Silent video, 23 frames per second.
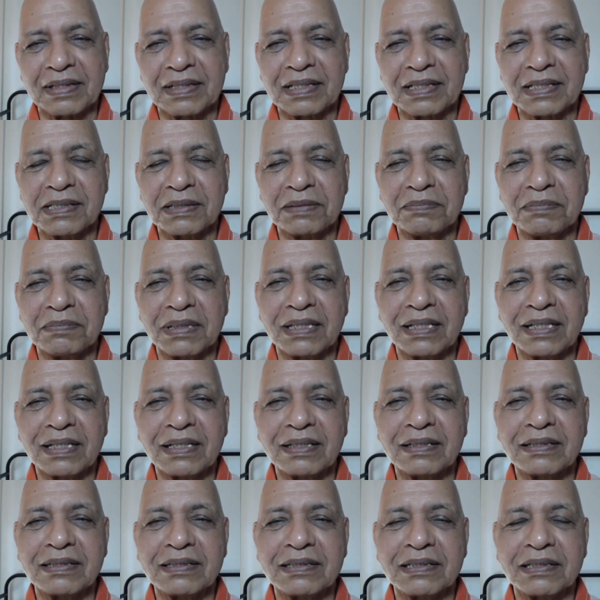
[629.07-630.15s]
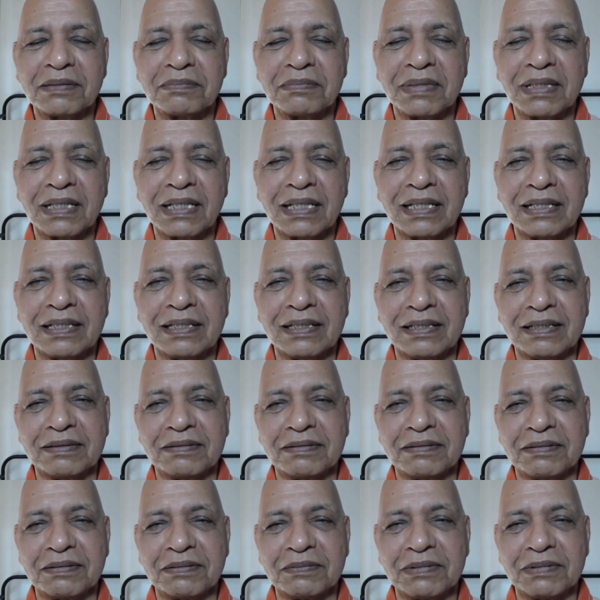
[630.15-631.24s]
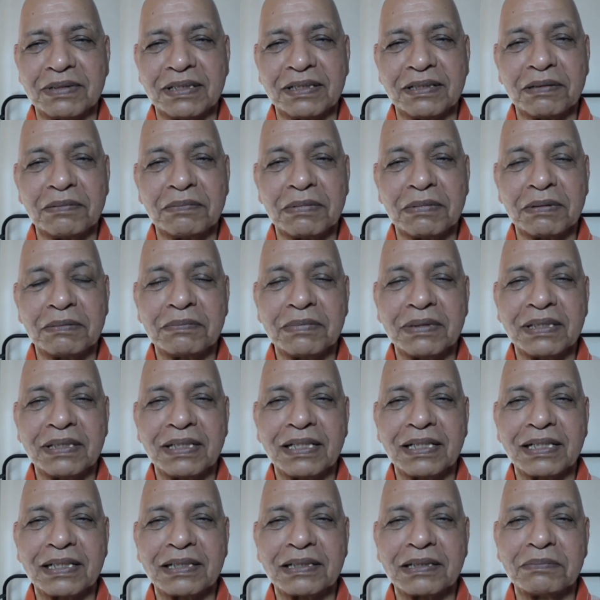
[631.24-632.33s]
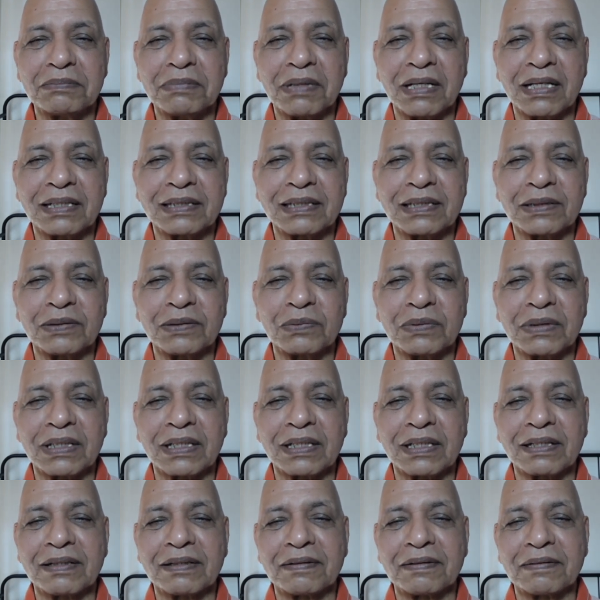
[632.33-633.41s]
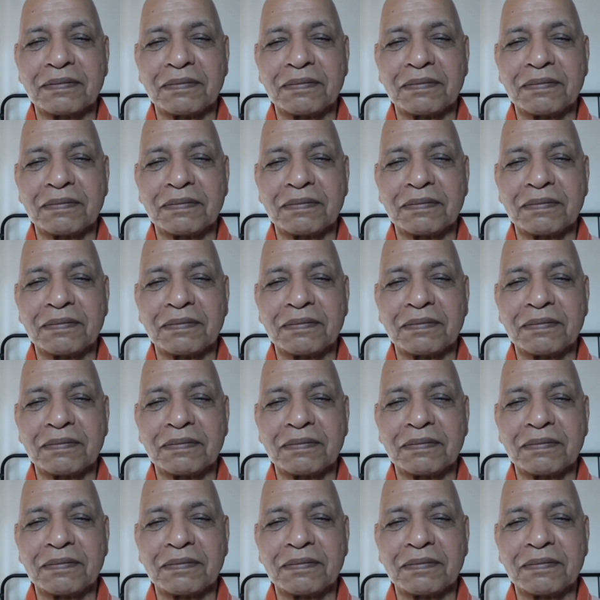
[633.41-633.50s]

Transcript: Just bear this in mind when remembering a departed one.